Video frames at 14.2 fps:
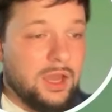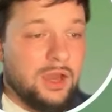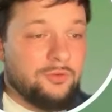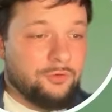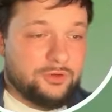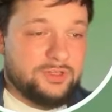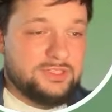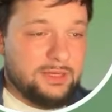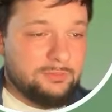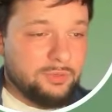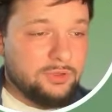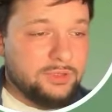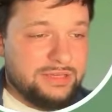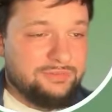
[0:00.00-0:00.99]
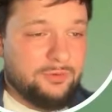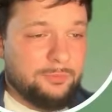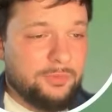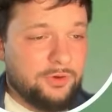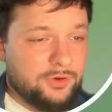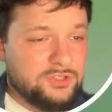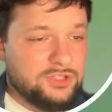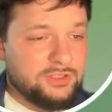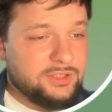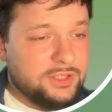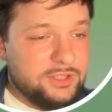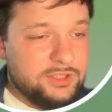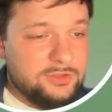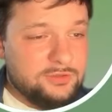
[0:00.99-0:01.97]
For example, if a project
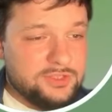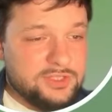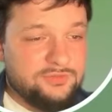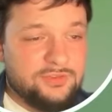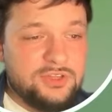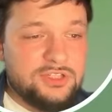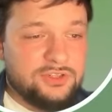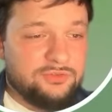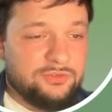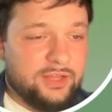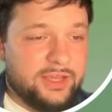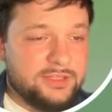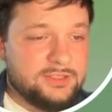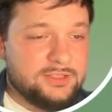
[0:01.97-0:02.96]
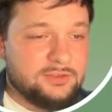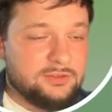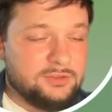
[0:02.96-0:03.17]
uses feature flags